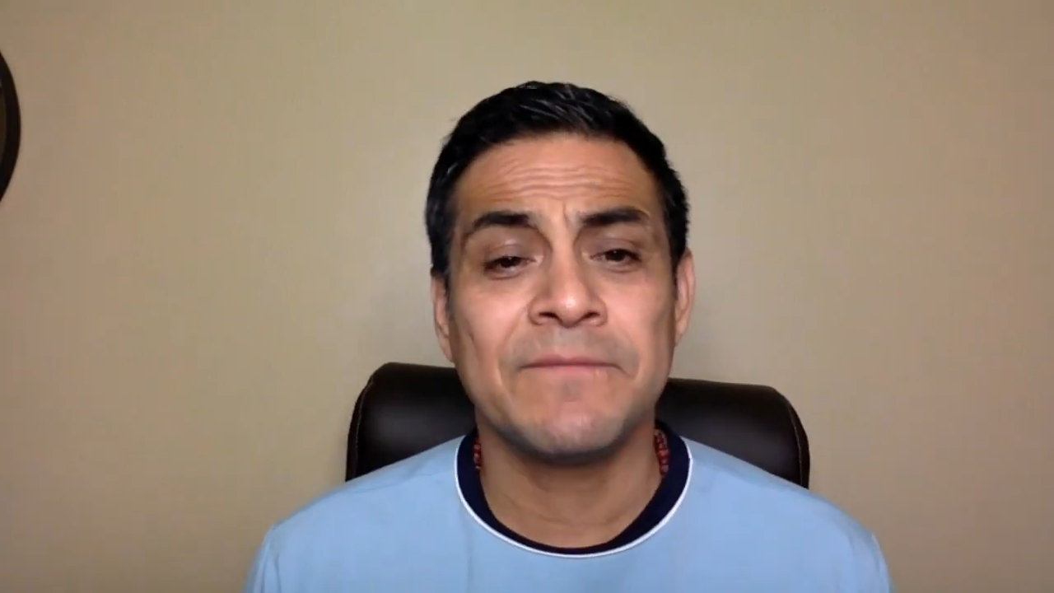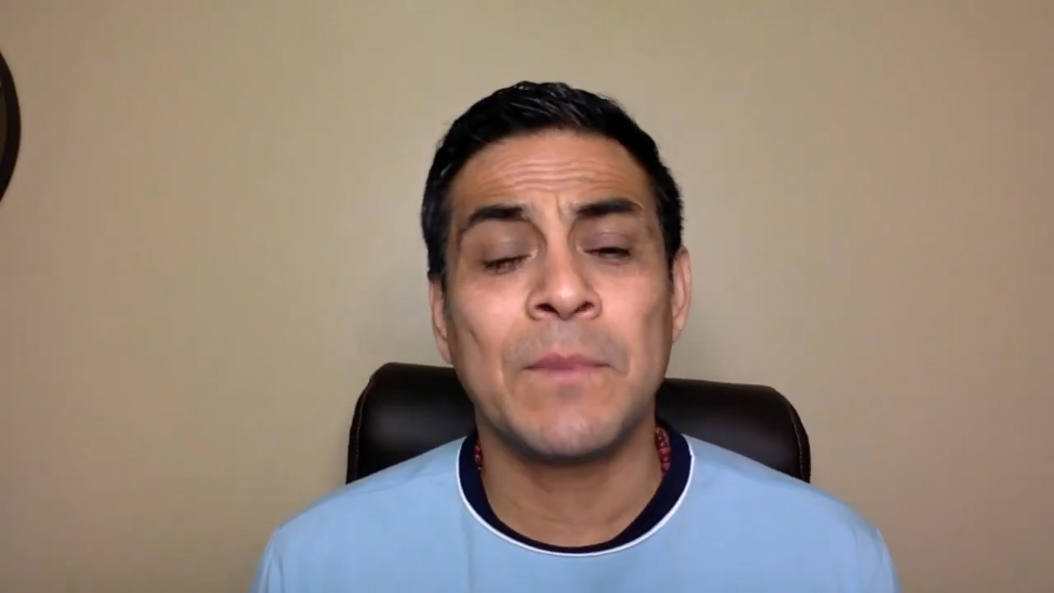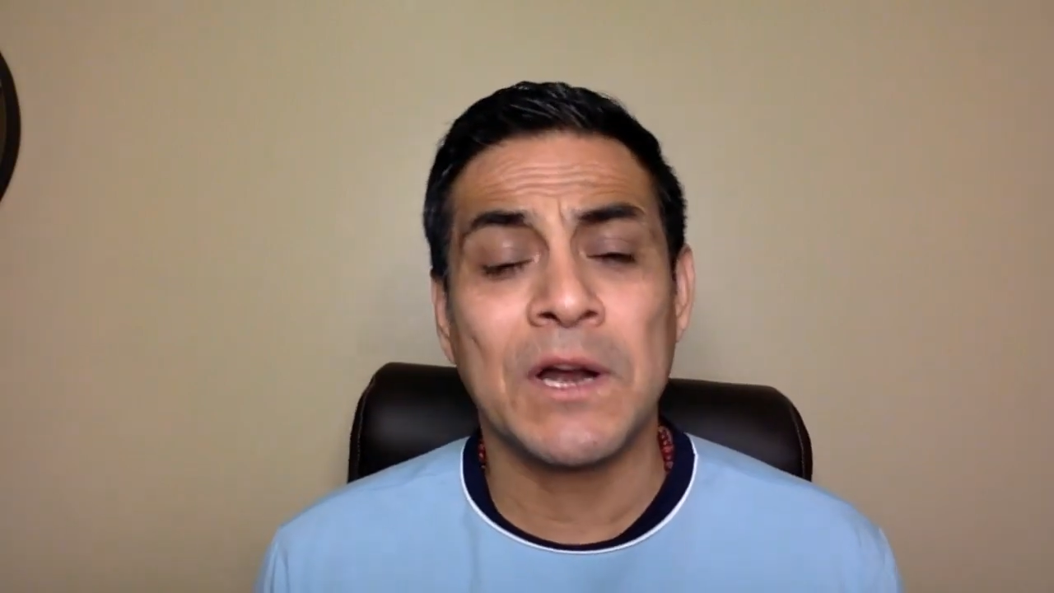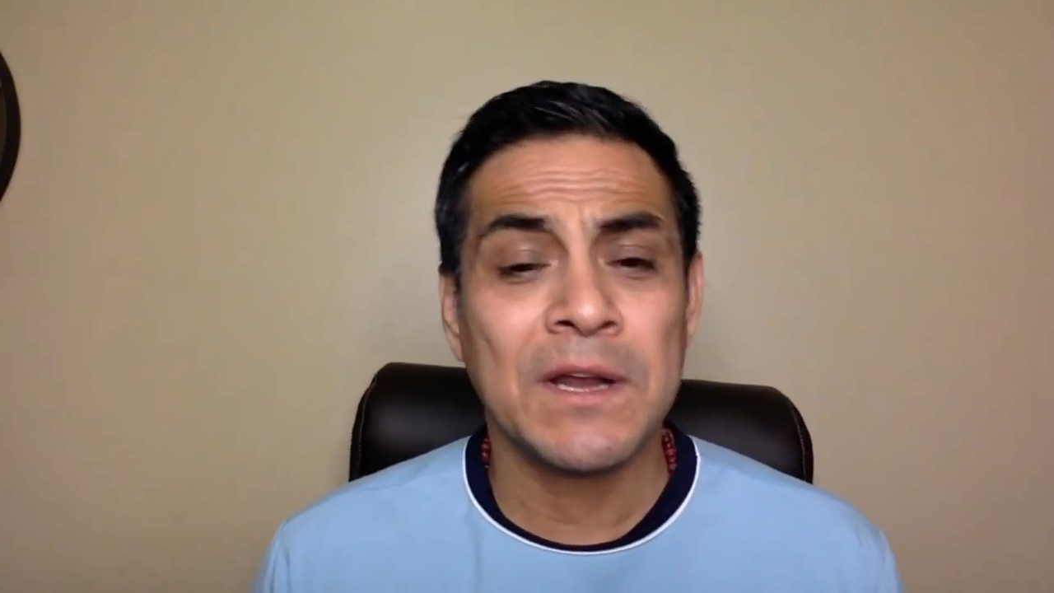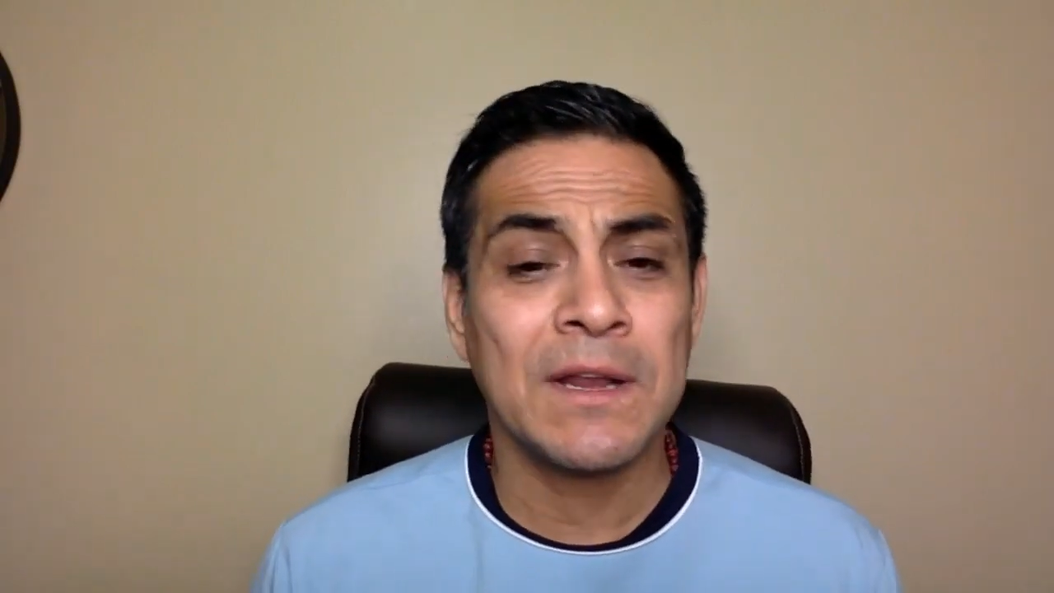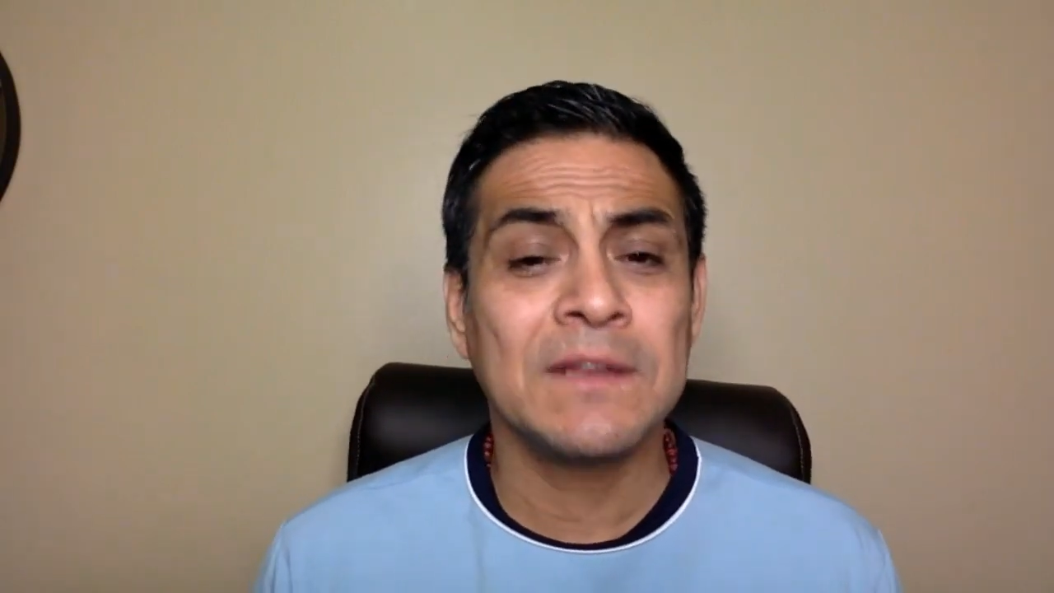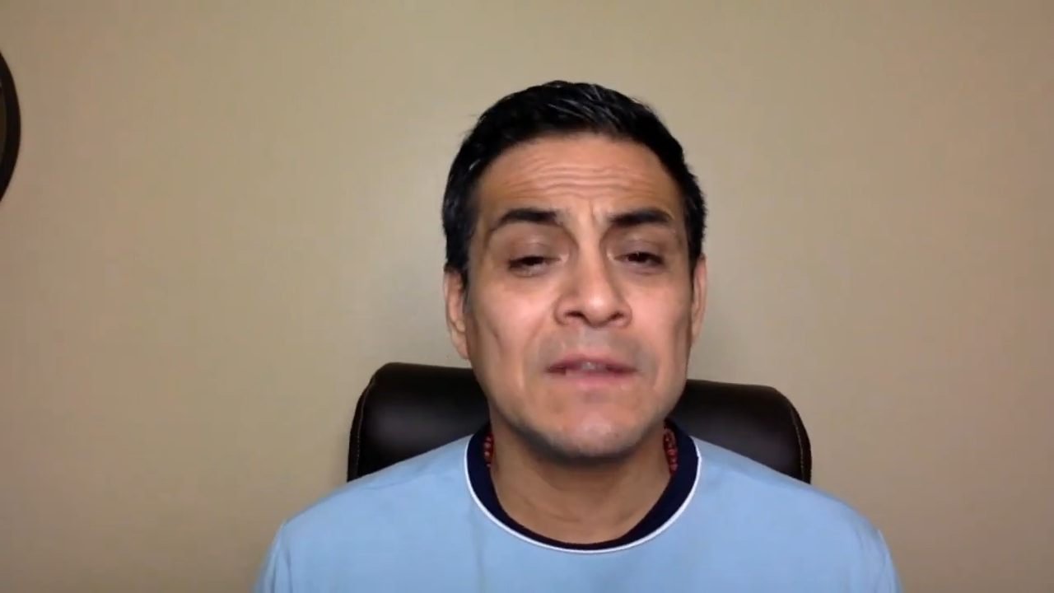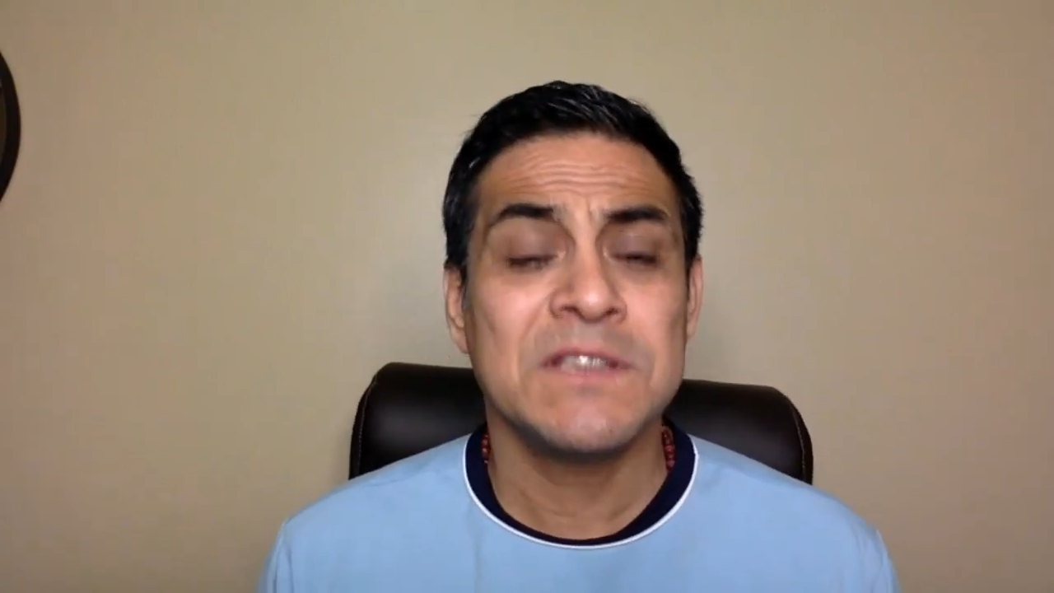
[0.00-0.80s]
of marketing,